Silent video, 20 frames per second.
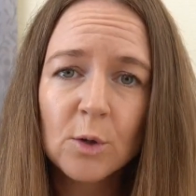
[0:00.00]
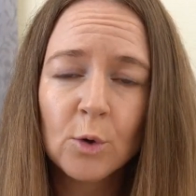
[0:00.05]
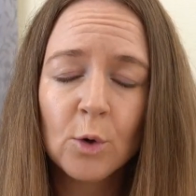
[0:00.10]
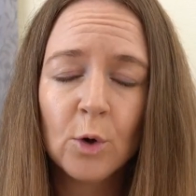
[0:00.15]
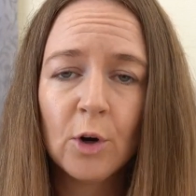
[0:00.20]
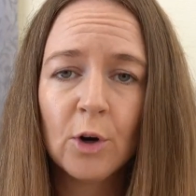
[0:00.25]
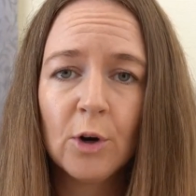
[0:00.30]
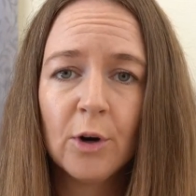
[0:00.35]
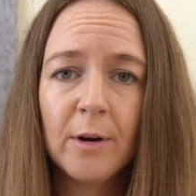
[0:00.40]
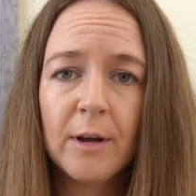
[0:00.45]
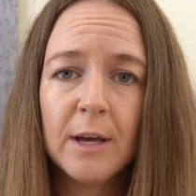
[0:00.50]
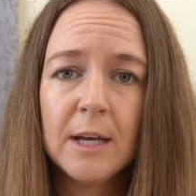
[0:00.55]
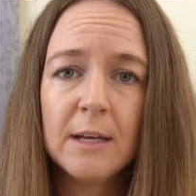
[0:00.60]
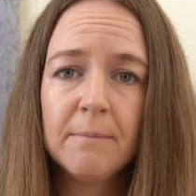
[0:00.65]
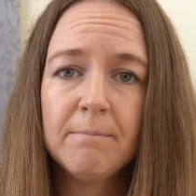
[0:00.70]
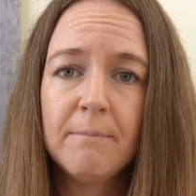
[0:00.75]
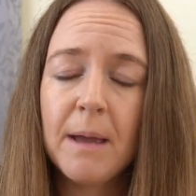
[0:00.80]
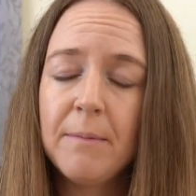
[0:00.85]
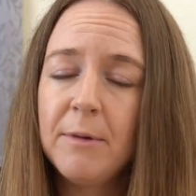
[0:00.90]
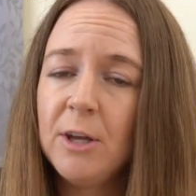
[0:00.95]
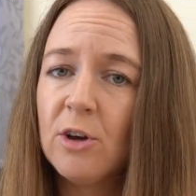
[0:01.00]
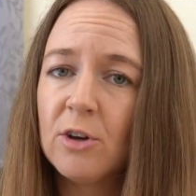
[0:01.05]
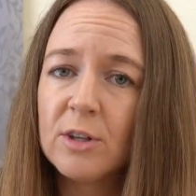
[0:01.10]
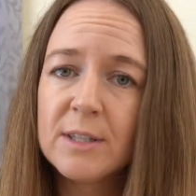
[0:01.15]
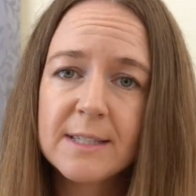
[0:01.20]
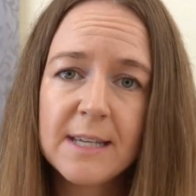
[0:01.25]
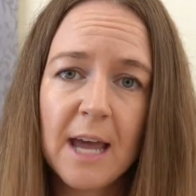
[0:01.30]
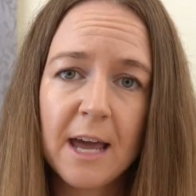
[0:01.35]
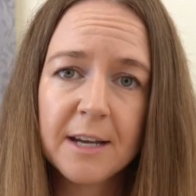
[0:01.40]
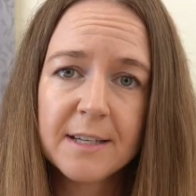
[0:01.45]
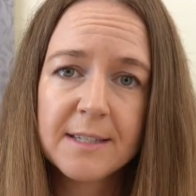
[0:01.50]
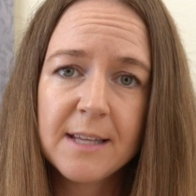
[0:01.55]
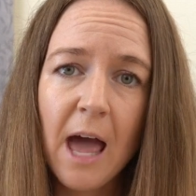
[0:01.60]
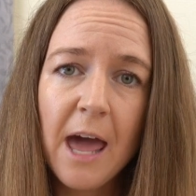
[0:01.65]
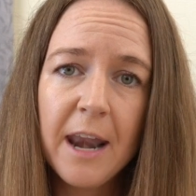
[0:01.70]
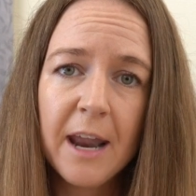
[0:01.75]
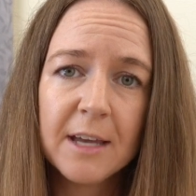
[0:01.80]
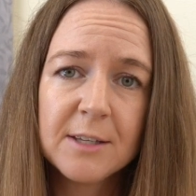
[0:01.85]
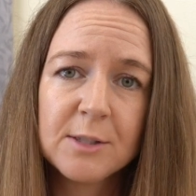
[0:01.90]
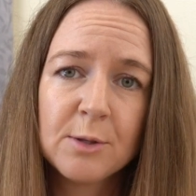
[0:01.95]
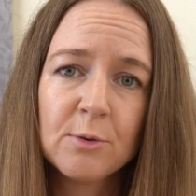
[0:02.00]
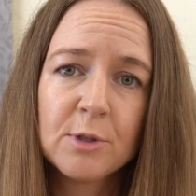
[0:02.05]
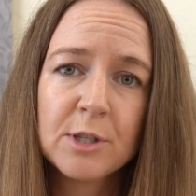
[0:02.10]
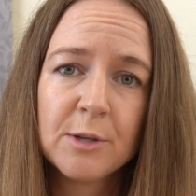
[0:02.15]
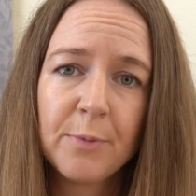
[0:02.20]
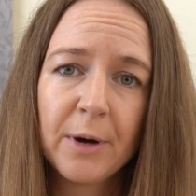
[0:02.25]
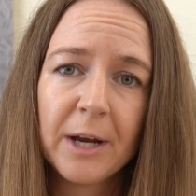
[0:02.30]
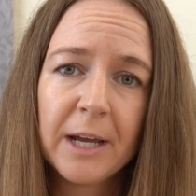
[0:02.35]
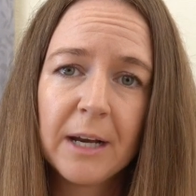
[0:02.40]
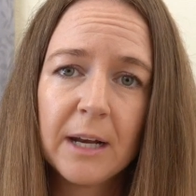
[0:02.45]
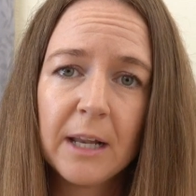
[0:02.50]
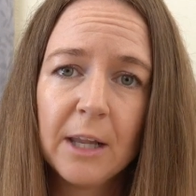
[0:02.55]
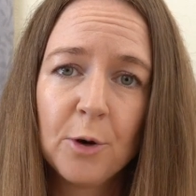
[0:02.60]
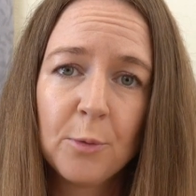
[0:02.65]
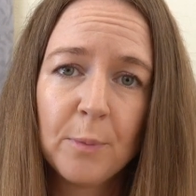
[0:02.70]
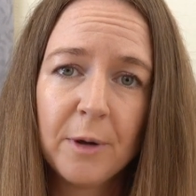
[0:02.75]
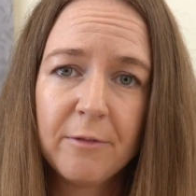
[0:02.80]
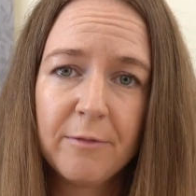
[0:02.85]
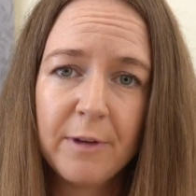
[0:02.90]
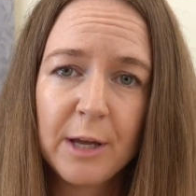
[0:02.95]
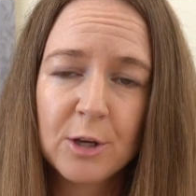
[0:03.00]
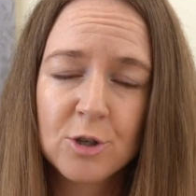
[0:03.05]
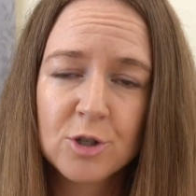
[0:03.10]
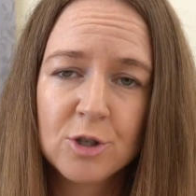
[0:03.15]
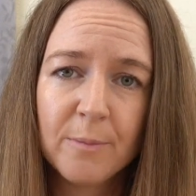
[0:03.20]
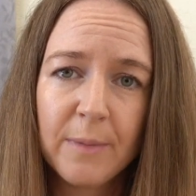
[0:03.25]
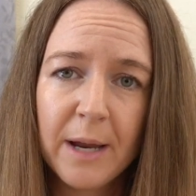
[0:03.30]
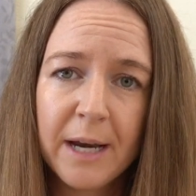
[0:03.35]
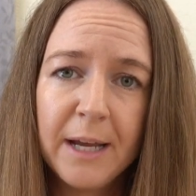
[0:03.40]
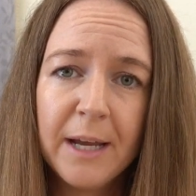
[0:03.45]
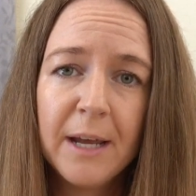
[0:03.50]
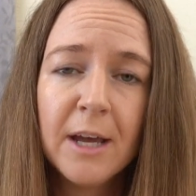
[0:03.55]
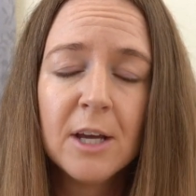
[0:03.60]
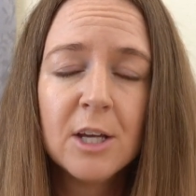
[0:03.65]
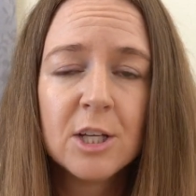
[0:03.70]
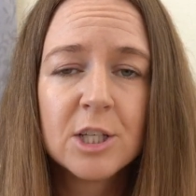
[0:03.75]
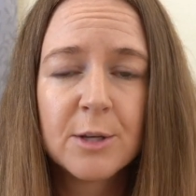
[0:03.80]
or maybe you could start a side hustle to bring in a little bit of extra money